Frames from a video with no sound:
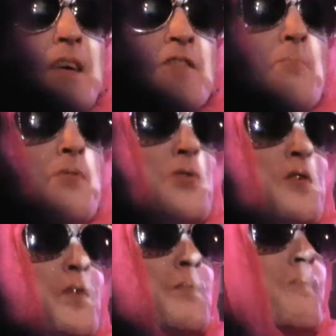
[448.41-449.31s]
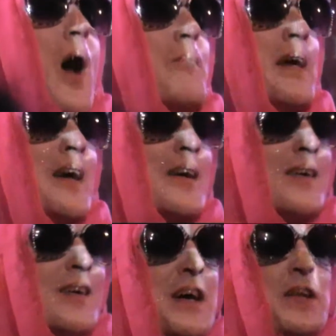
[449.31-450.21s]
to beautiful Bobby,
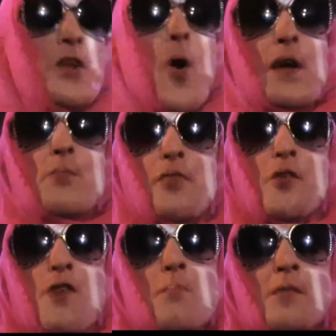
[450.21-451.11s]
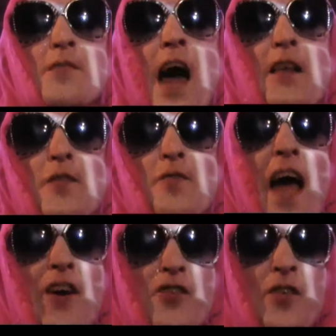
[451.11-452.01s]
noting with grim
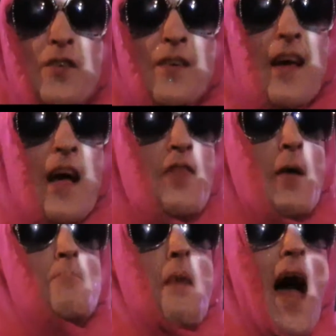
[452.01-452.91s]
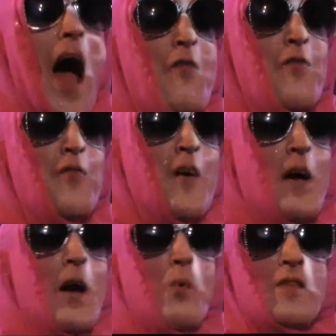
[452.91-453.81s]
satisfaction that Math
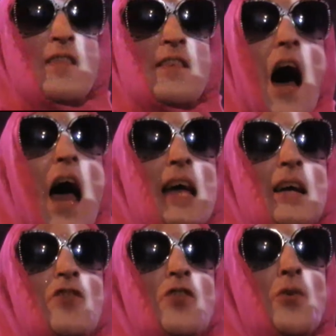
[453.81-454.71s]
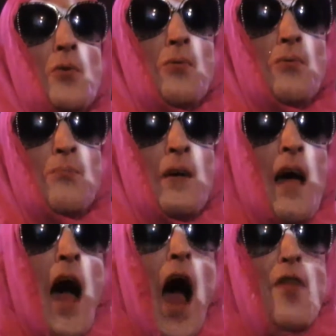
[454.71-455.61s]
was dying too.
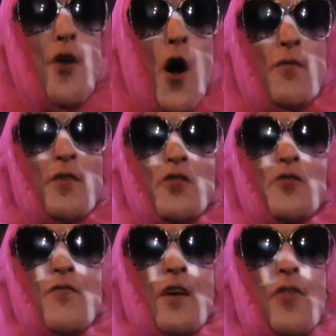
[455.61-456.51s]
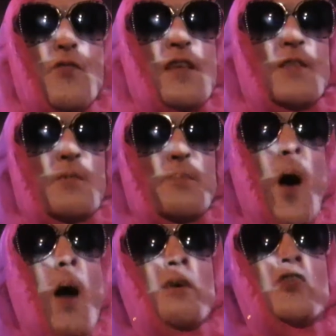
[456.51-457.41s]
I thought of the terrific threesomes Bobby,